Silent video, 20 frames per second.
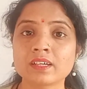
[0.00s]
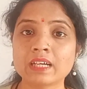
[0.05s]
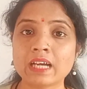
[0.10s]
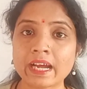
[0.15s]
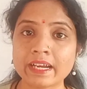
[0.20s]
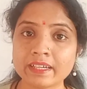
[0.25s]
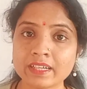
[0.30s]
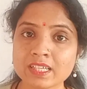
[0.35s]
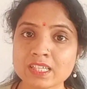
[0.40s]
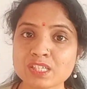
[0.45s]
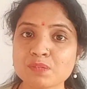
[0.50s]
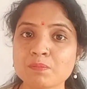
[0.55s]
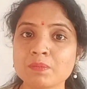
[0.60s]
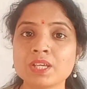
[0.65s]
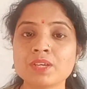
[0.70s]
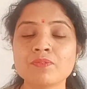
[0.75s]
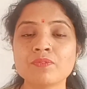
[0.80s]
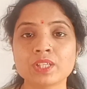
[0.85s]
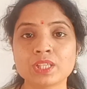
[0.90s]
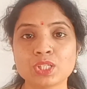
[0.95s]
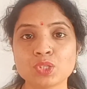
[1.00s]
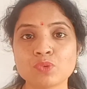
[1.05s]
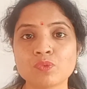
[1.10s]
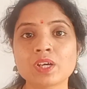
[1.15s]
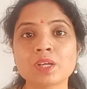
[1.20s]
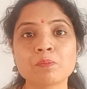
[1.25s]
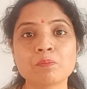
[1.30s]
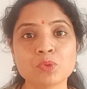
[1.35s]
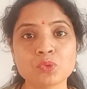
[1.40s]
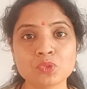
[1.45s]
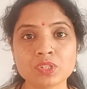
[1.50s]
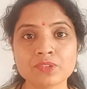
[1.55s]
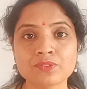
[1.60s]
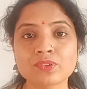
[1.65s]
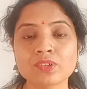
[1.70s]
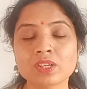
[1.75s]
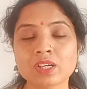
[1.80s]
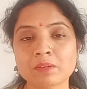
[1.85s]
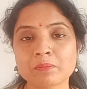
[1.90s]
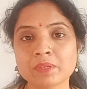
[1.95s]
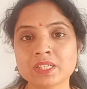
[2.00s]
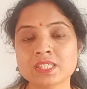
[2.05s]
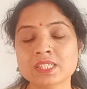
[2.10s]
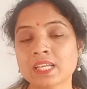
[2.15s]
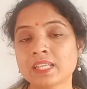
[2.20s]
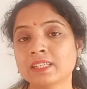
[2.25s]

guidance me with your beautiful comments,